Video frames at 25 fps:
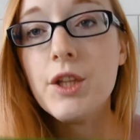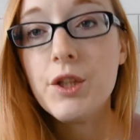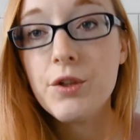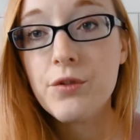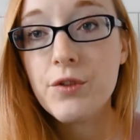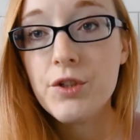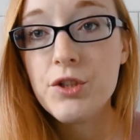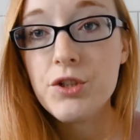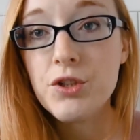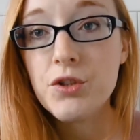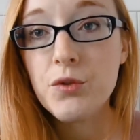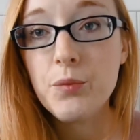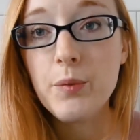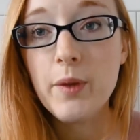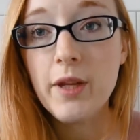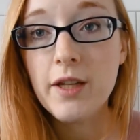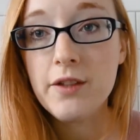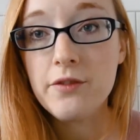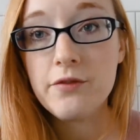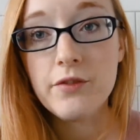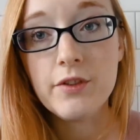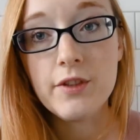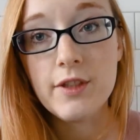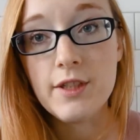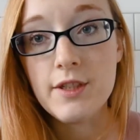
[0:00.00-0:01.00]
The original
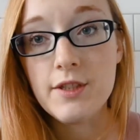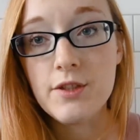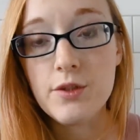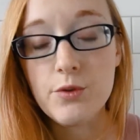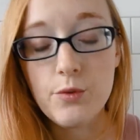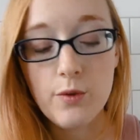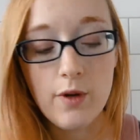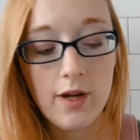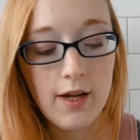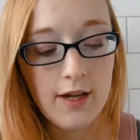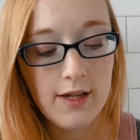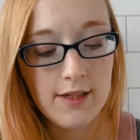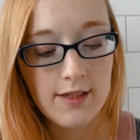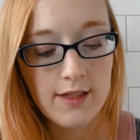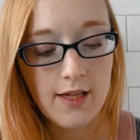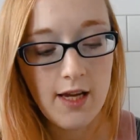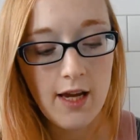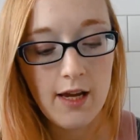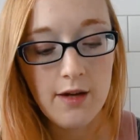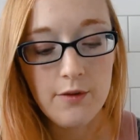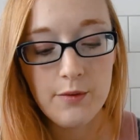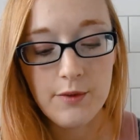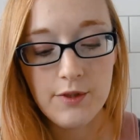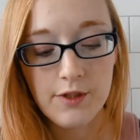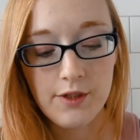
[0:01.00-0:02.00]
plan for these squares,
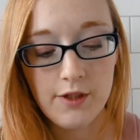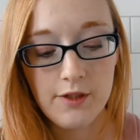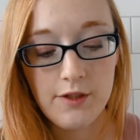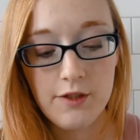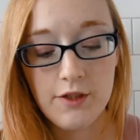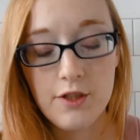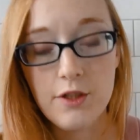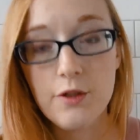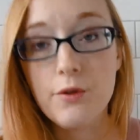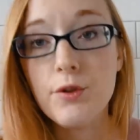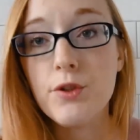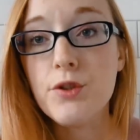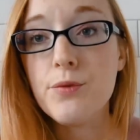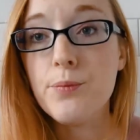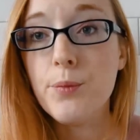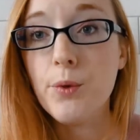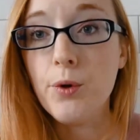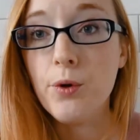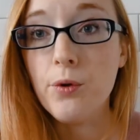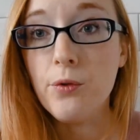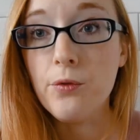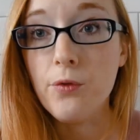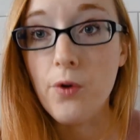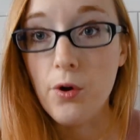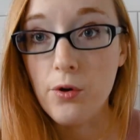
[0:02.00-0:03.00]
I was going to do a
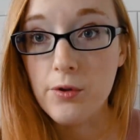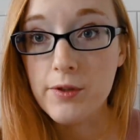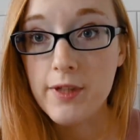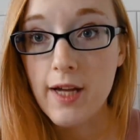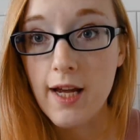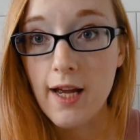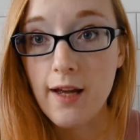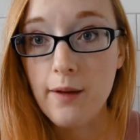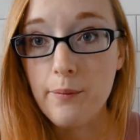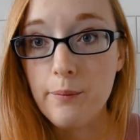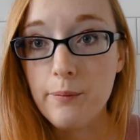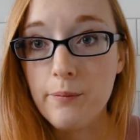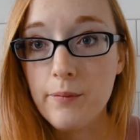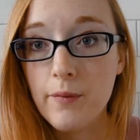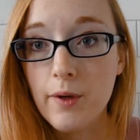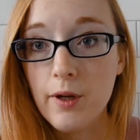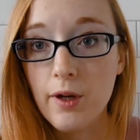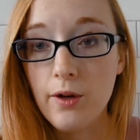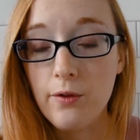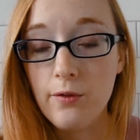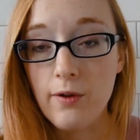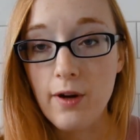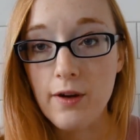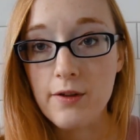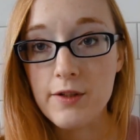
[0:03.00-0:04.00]
small rolled hem
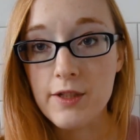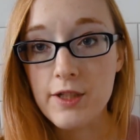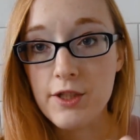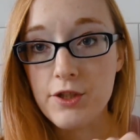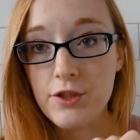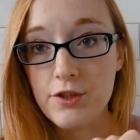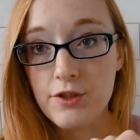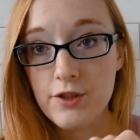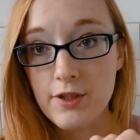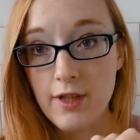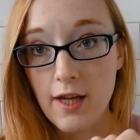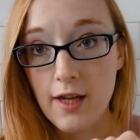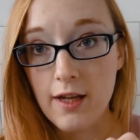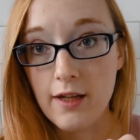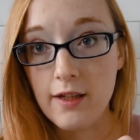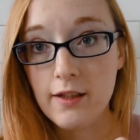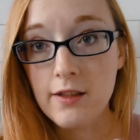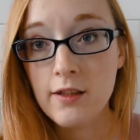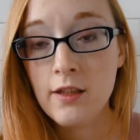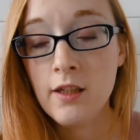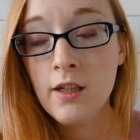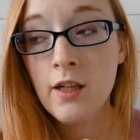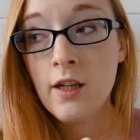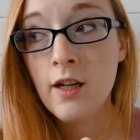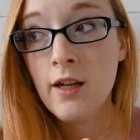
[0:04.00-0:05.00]
around each
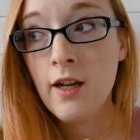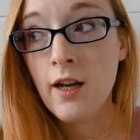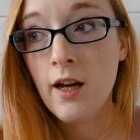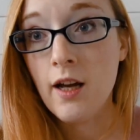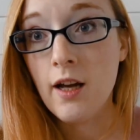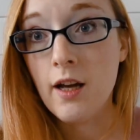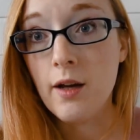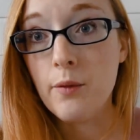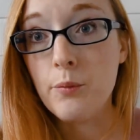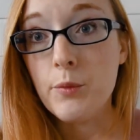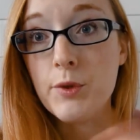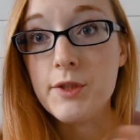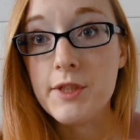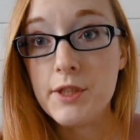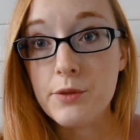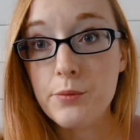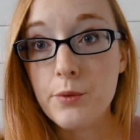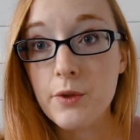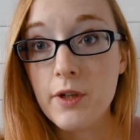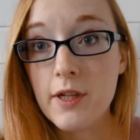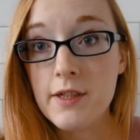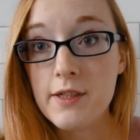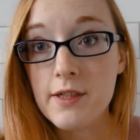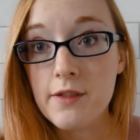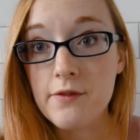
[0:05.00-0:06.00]
side, which is
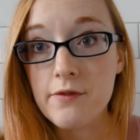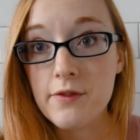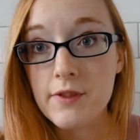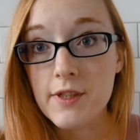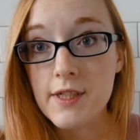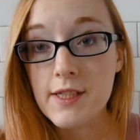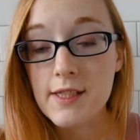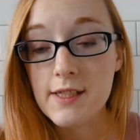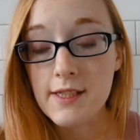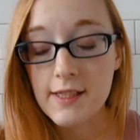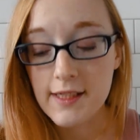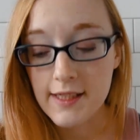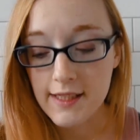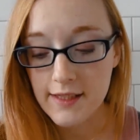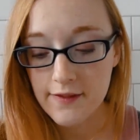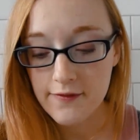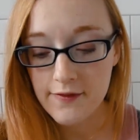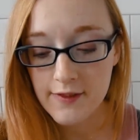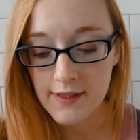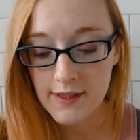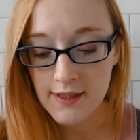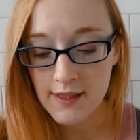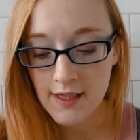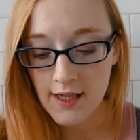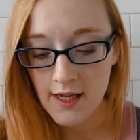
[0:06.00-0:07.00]
what I did for the
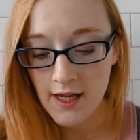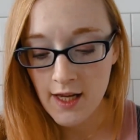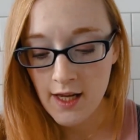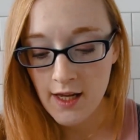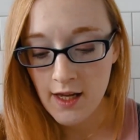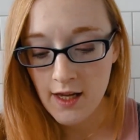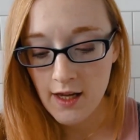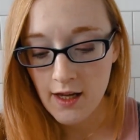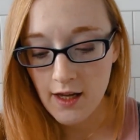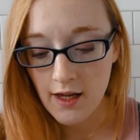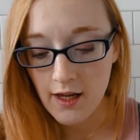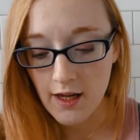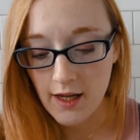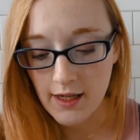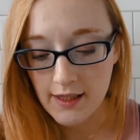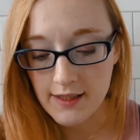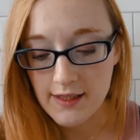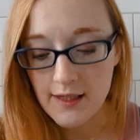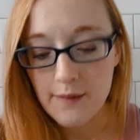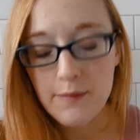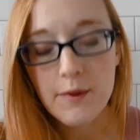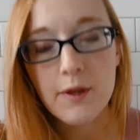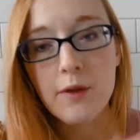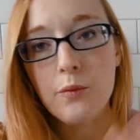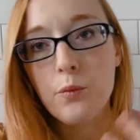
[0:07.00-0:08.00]
sleeves.
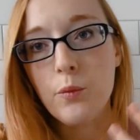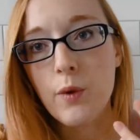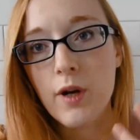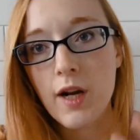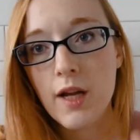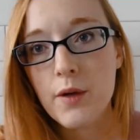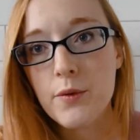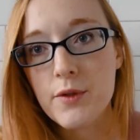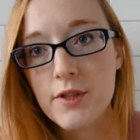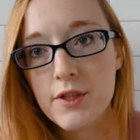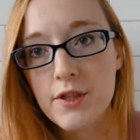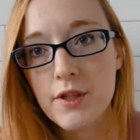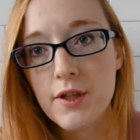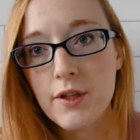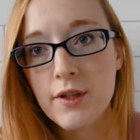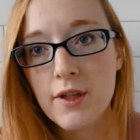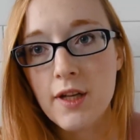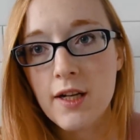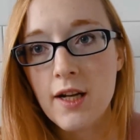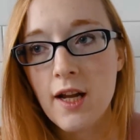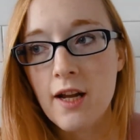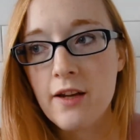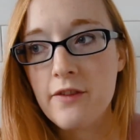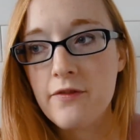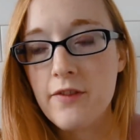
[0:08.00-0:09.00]
Except that when I was doing
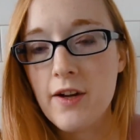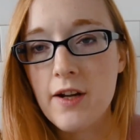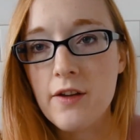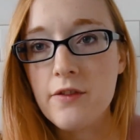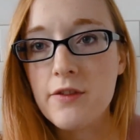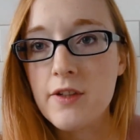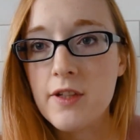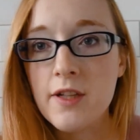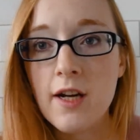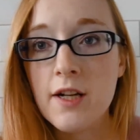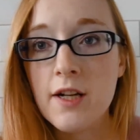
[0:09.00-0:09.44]
that, I found that